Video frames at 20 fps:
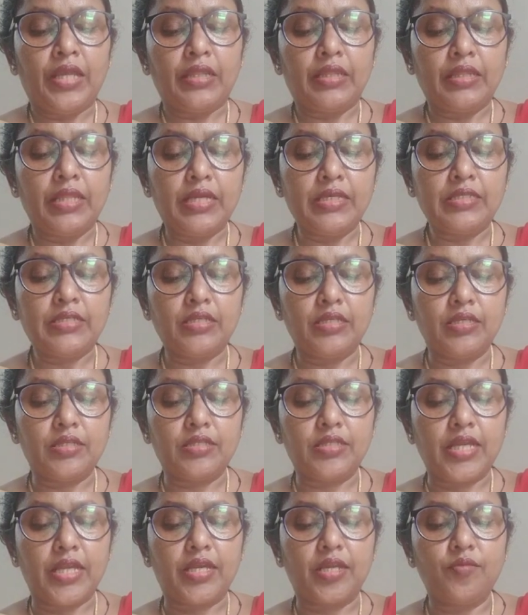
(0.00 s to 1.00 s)
Thus
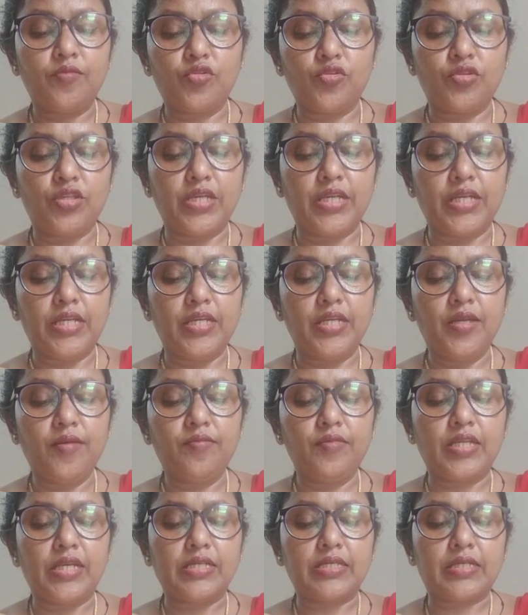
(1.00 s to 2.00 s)
sacrum to the
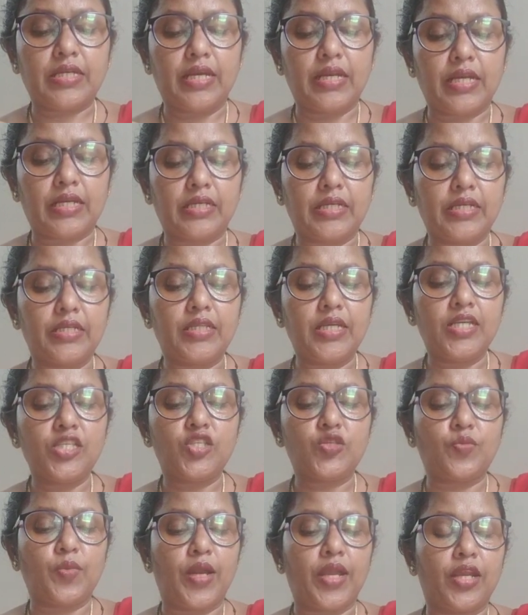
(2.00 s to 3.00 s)
ilium, thus connected the
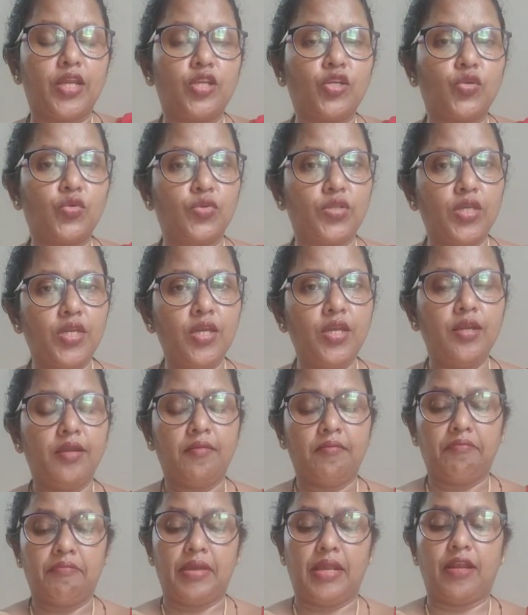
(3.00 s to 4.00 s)
spine to the
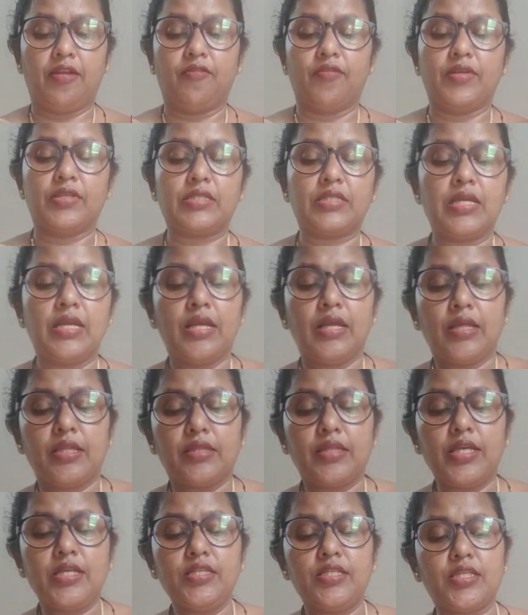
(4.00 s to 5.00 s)
pelvis.
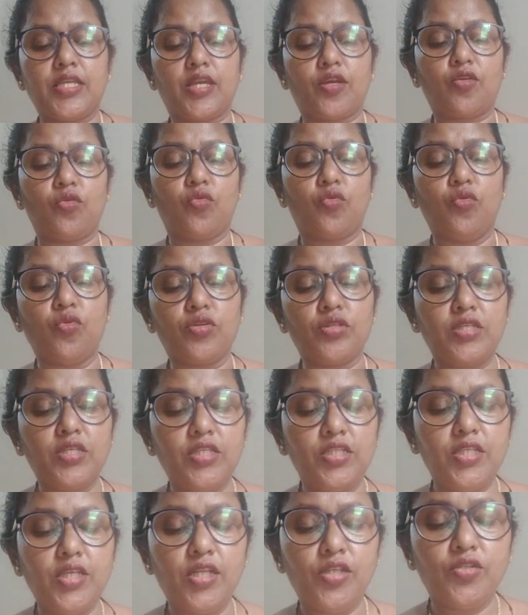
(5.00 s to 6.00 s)
Then
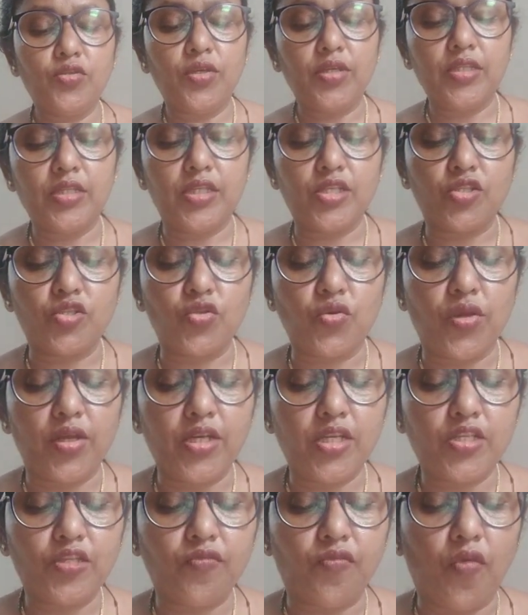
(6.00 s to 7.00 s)
sacrococcygeal joint, this
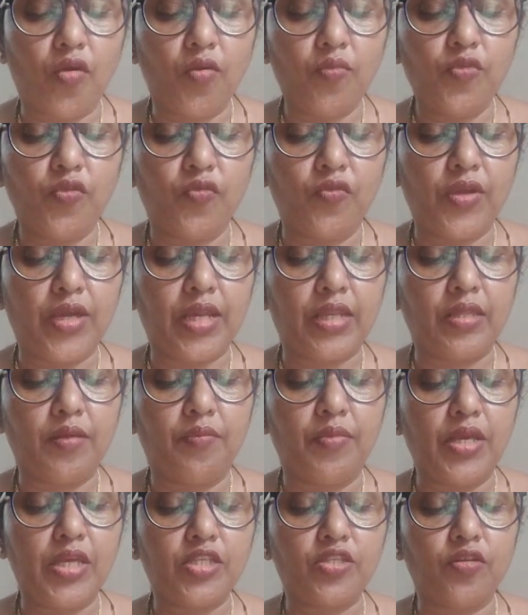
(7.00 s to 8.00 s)
joint is formed where the
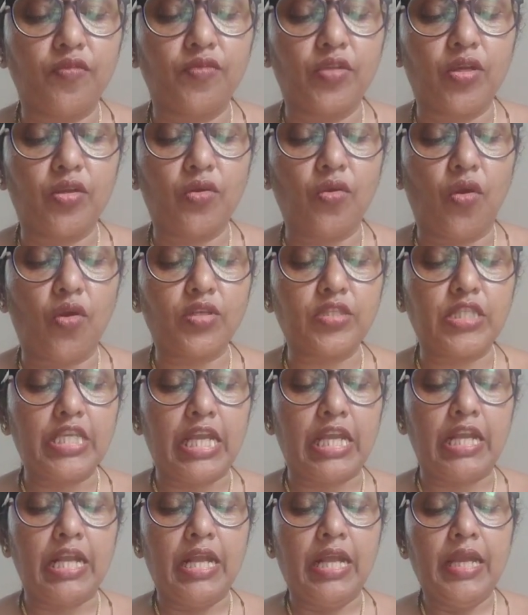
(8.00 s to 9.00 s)
base of the coccyx